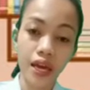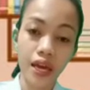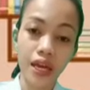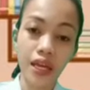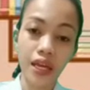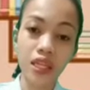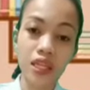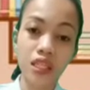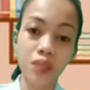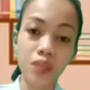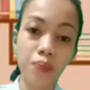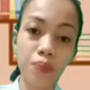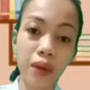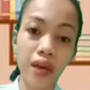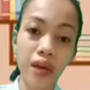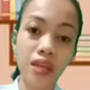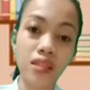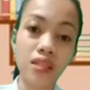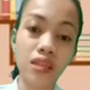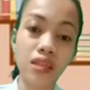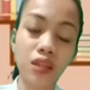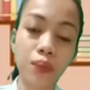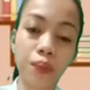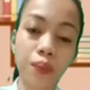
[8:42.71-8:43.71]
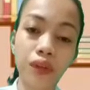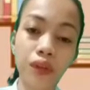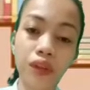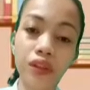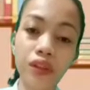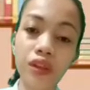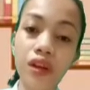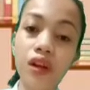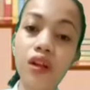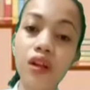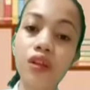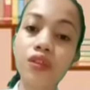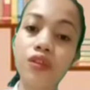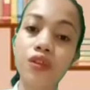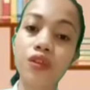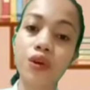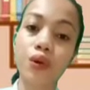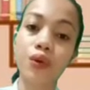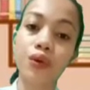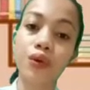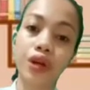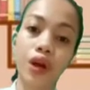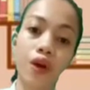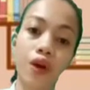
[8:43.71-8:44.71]
It is based in the political
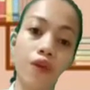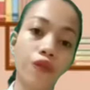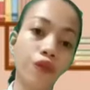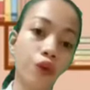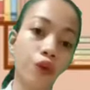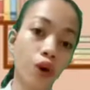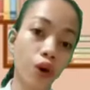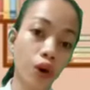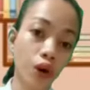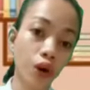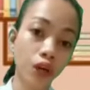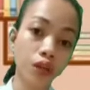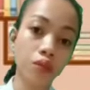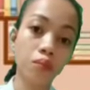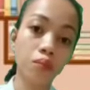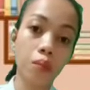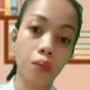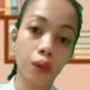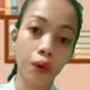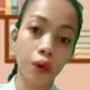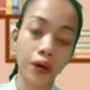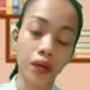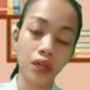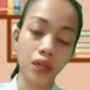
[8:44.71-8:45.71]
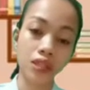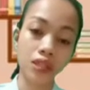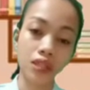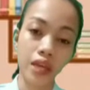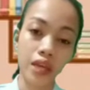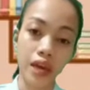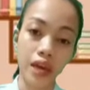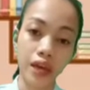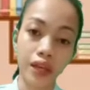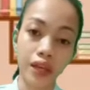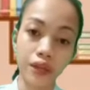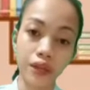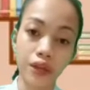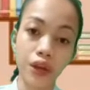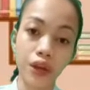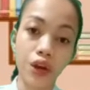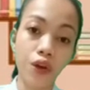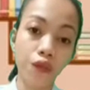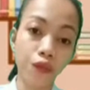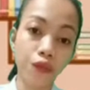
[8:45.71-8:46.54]
theory of Karl Marx and